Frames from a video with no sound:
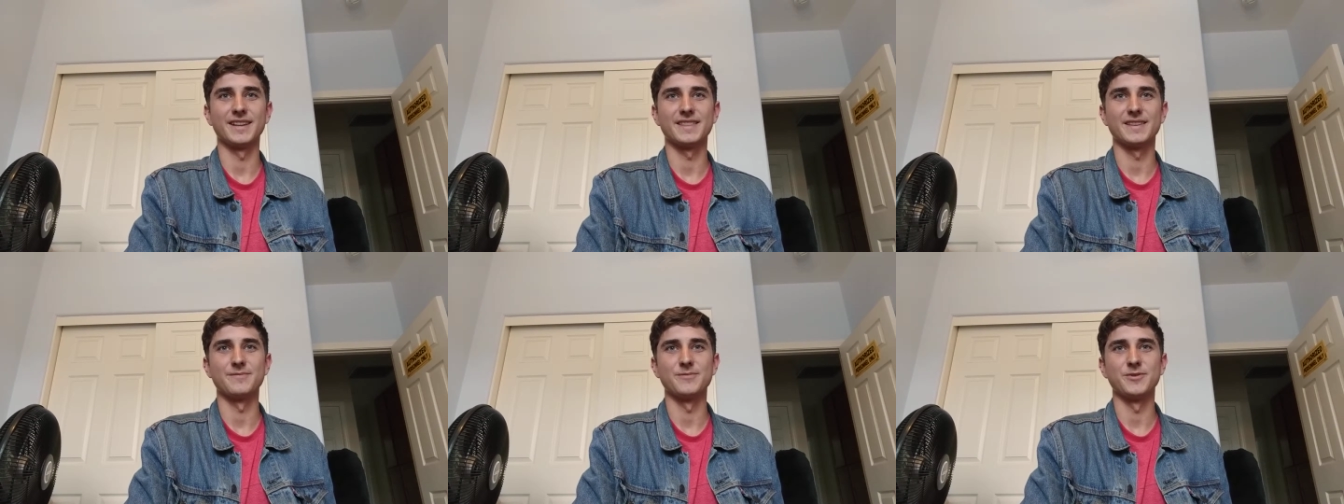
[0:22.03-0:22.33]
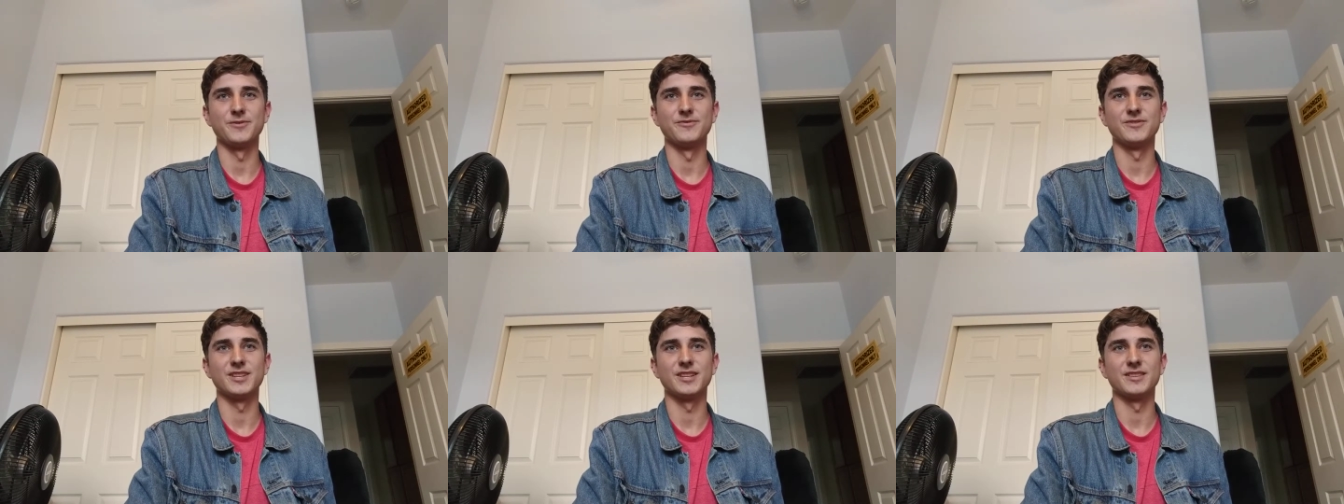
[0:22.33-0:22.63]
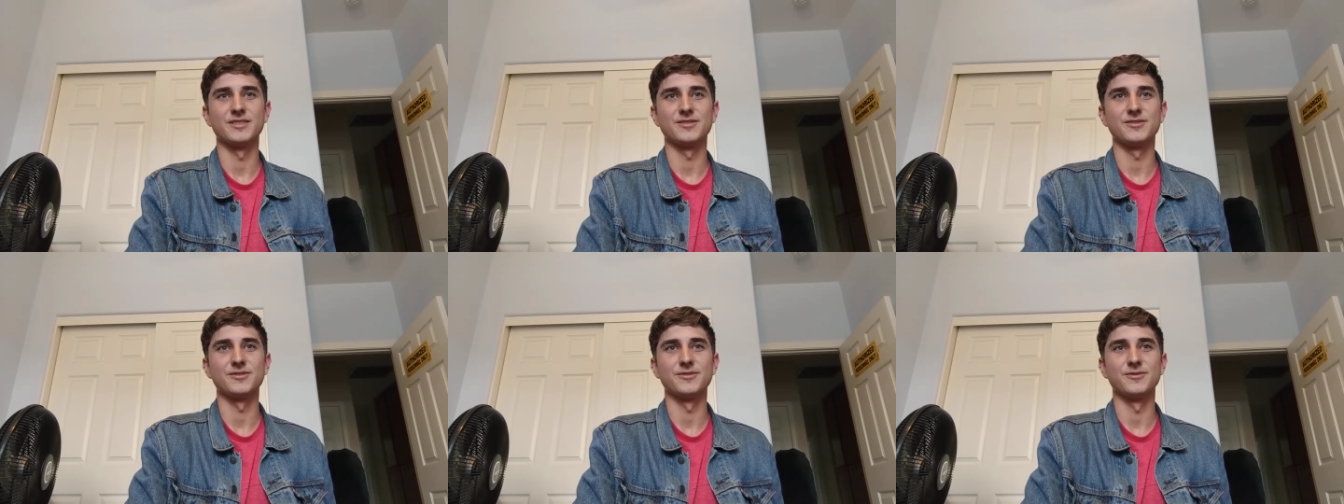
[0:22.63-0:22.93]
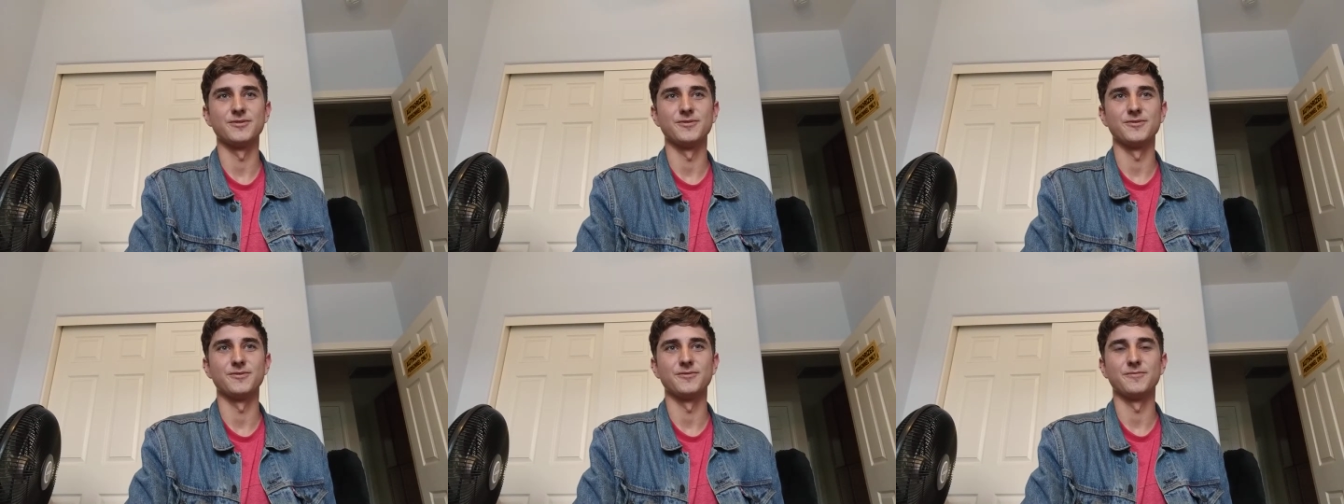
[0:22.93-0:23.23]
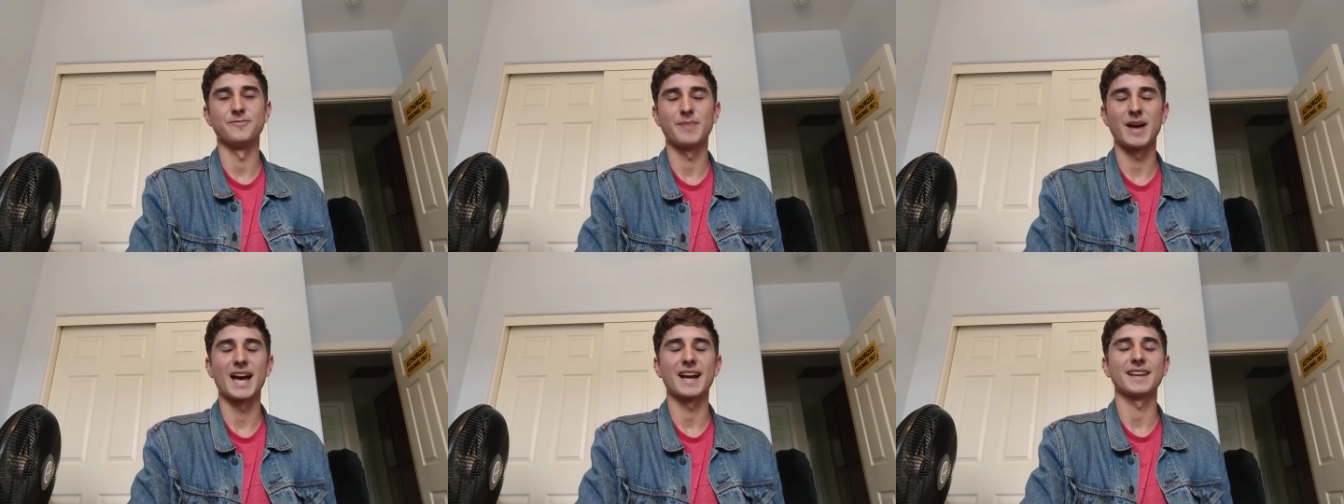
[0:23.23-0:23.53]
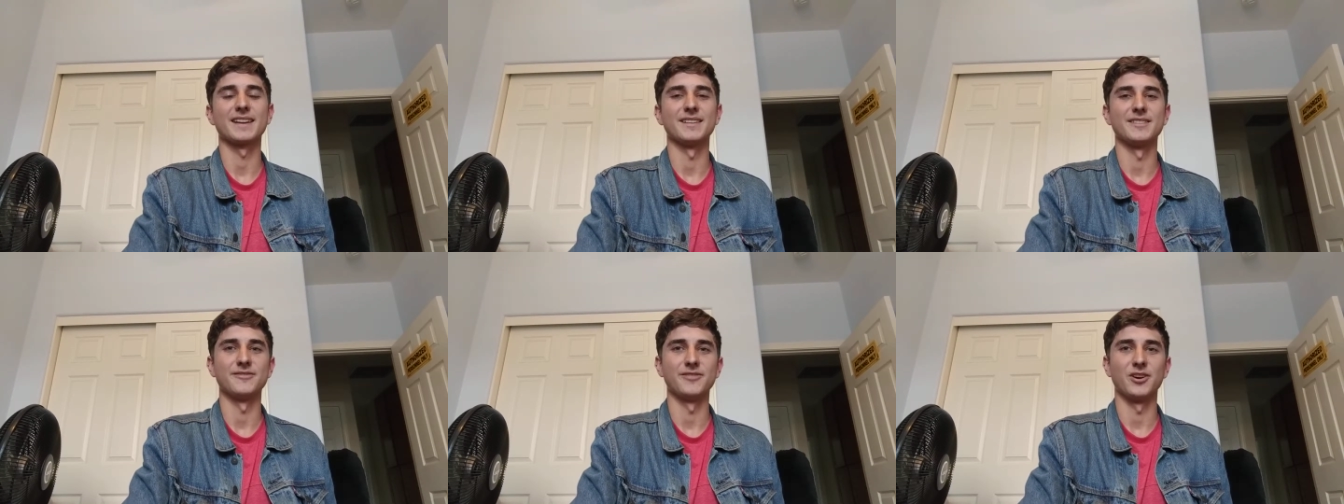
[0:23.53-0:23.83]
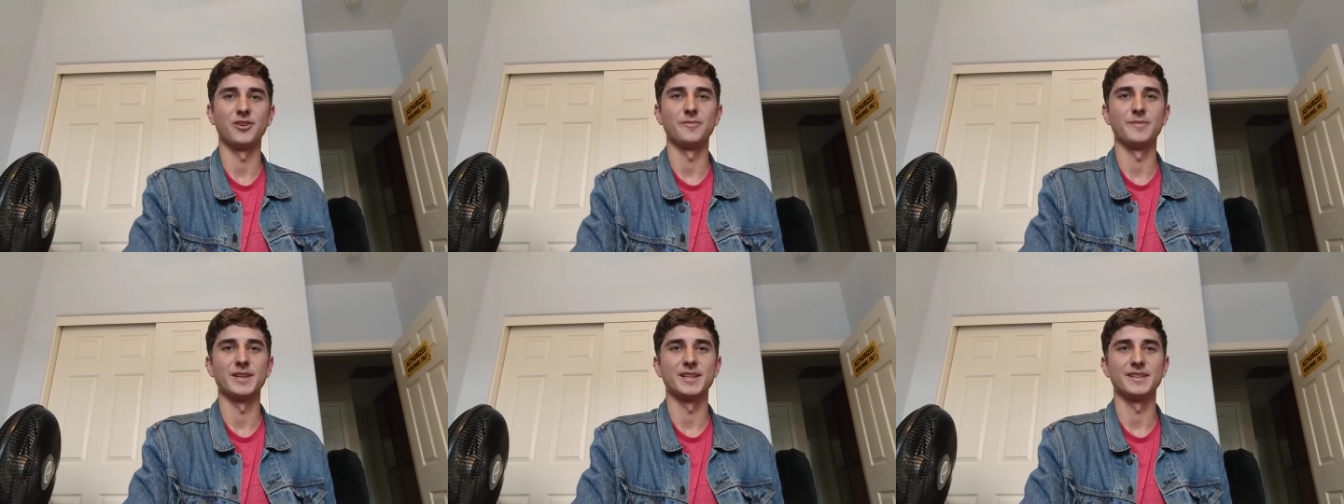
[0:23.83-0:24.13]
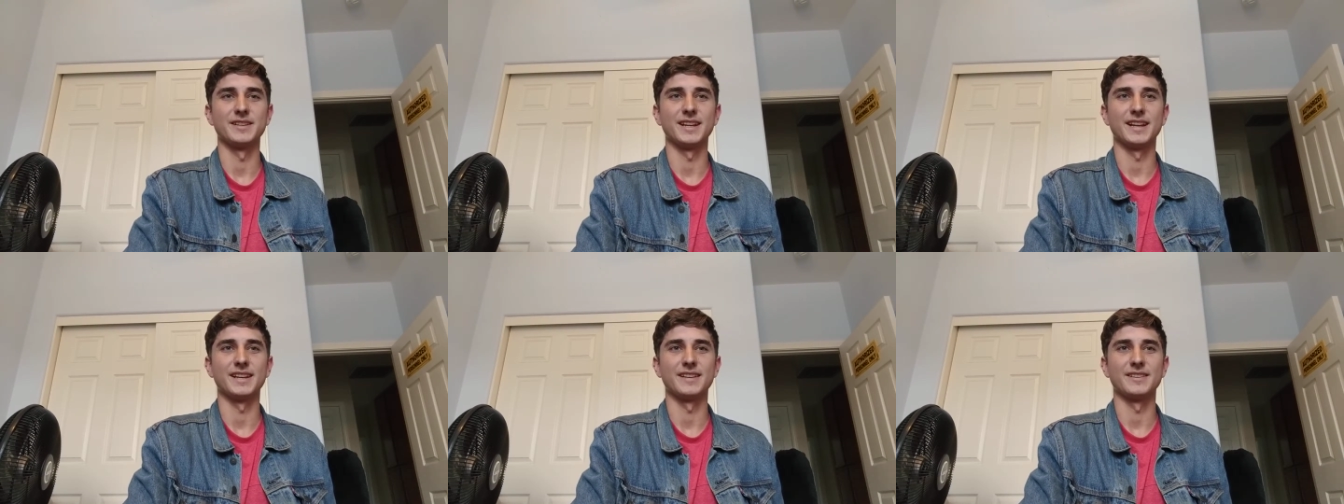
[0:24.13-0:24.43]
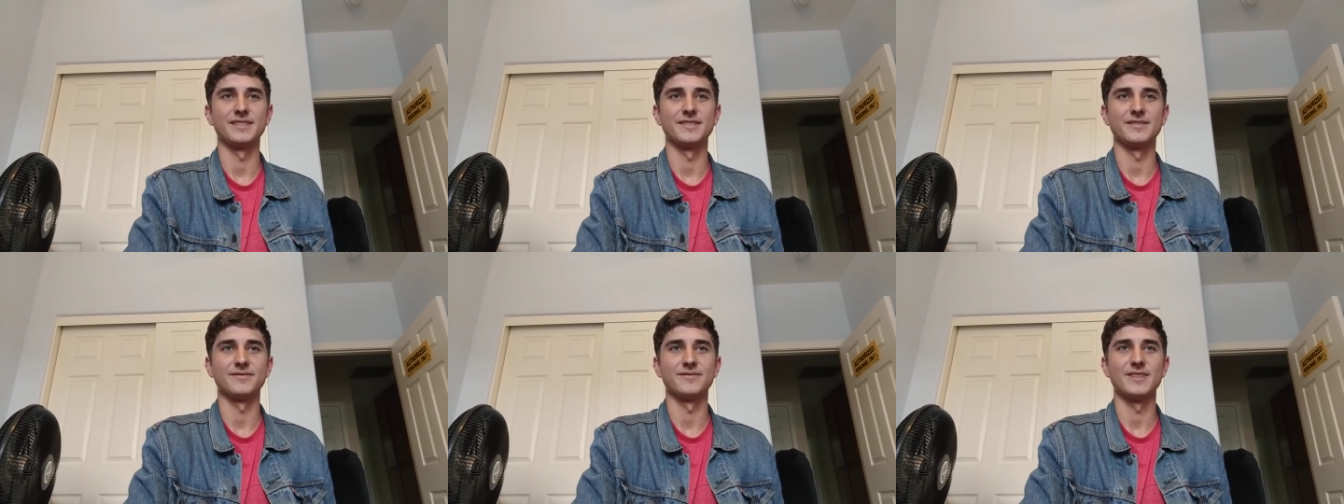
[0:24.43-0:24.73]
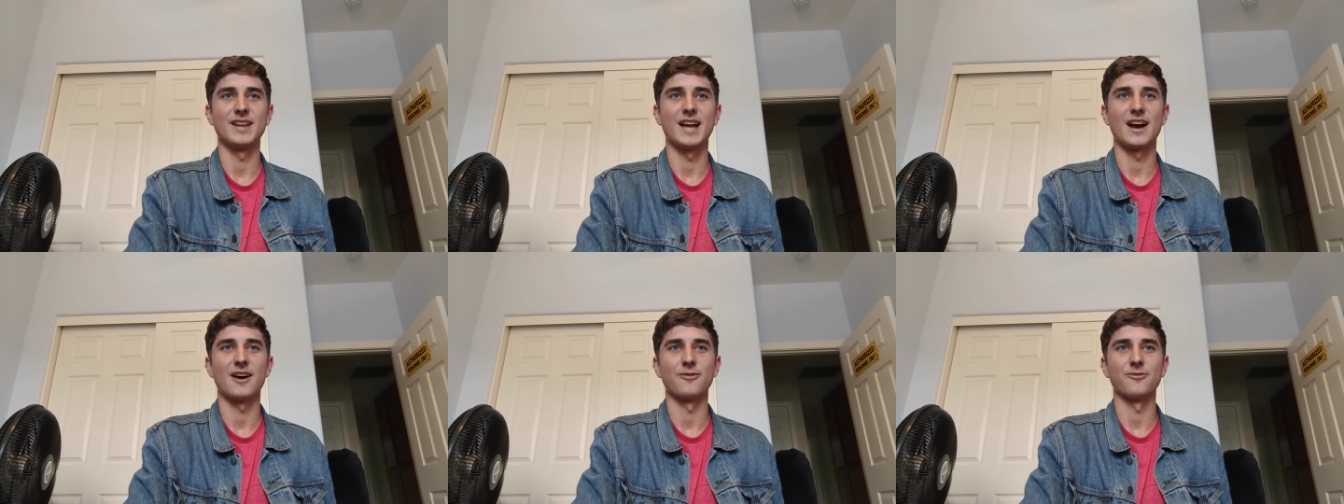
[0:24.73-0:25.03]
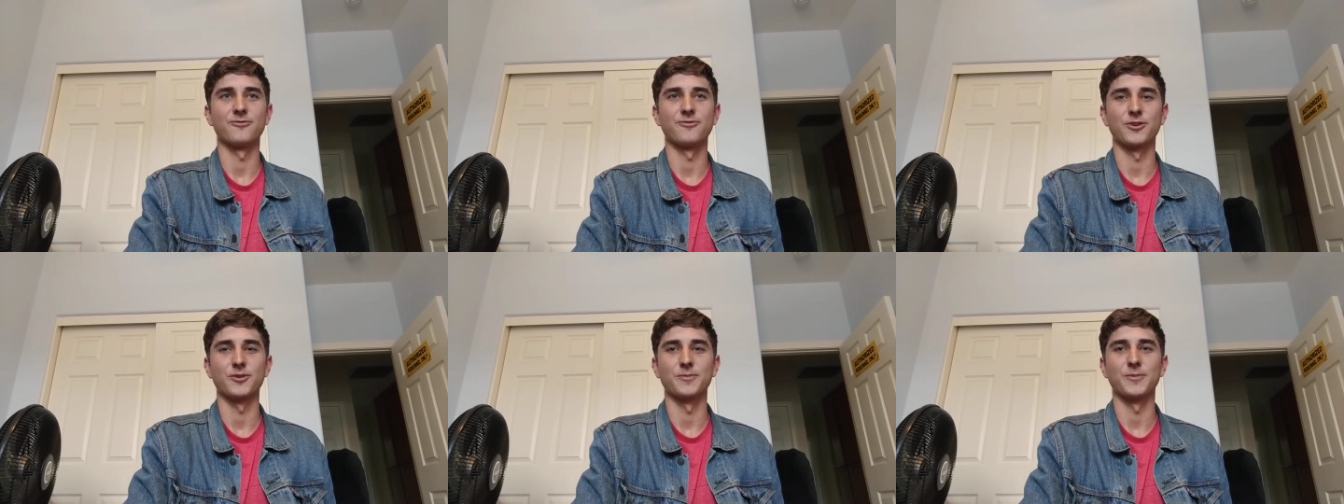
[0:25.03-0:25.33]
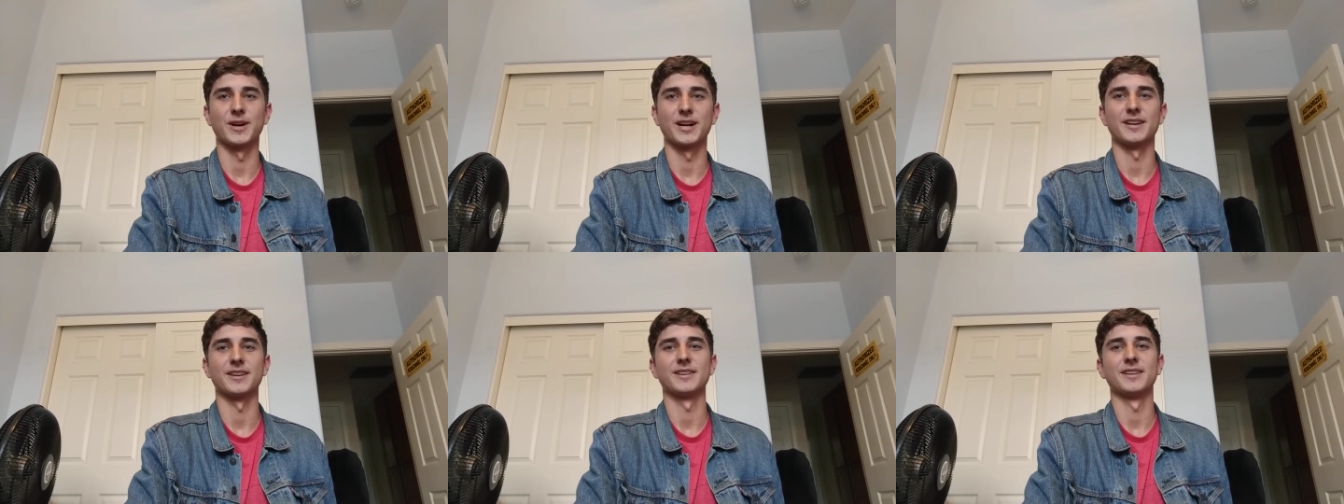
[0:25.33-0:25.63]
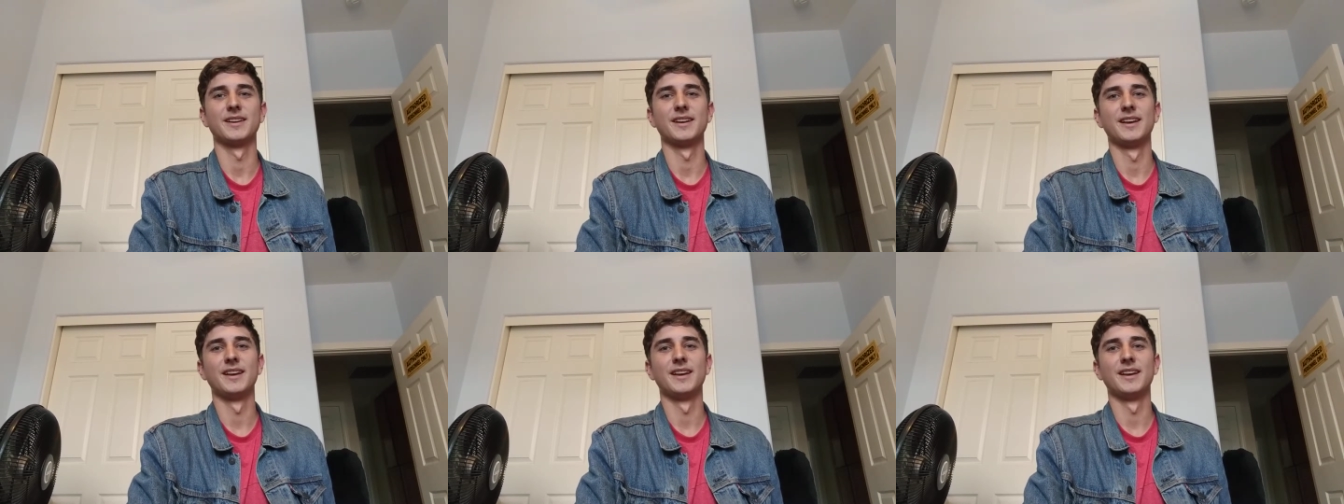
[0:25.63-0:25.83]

and then moved into back end development and now firmware.